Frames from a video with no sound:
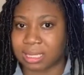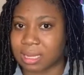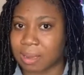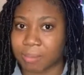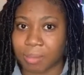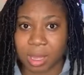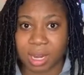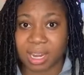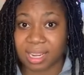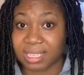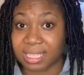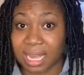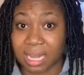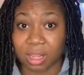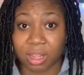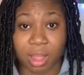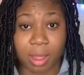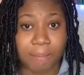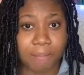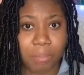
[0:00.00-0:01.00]
I'm gonna tell
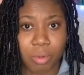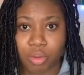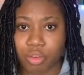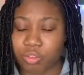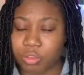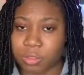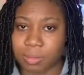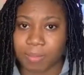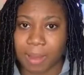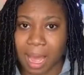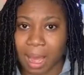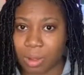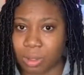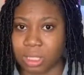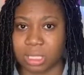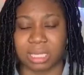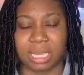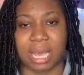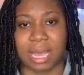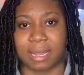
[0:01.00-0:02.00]
you, it moves
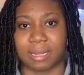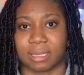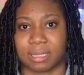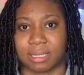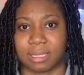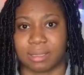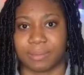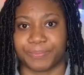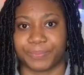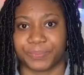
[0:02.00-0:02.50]
mountains.